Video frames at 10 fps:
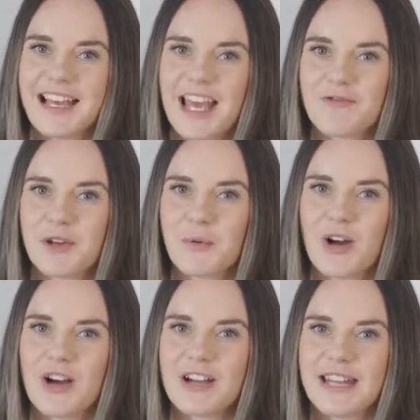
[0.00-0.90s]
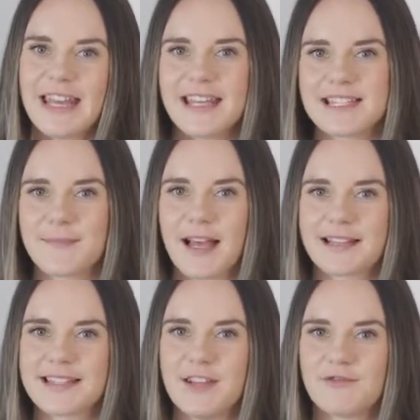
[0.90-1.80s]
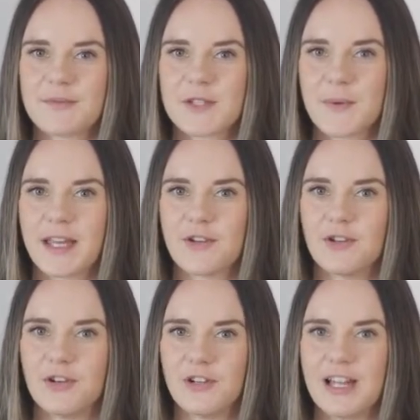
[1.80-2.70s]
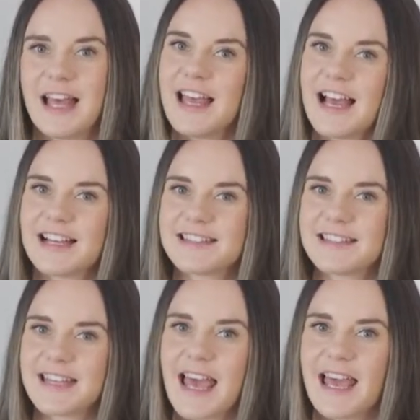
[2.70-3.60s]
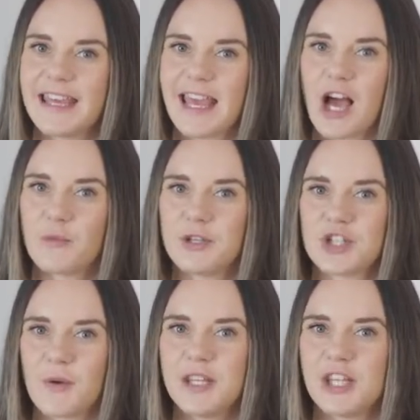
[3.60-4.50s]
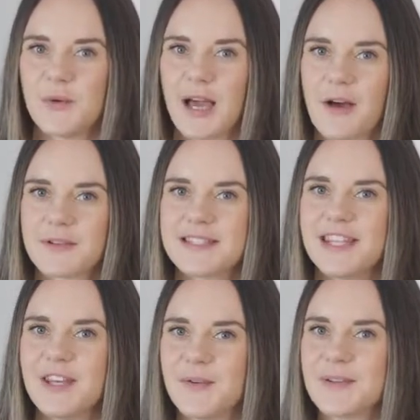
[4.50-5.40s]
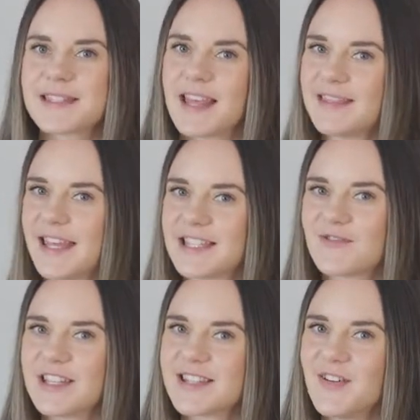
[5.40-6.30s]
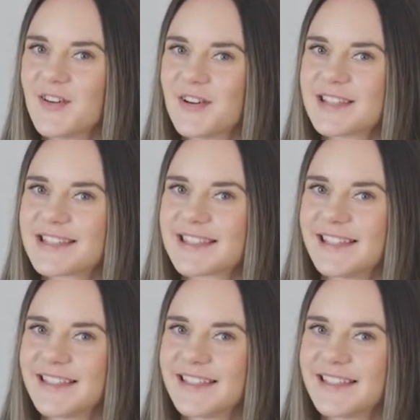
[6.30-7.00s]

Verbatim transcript: Hi everyone, it's Maxine from Twinkl and today I'll be showing you how to use this resource.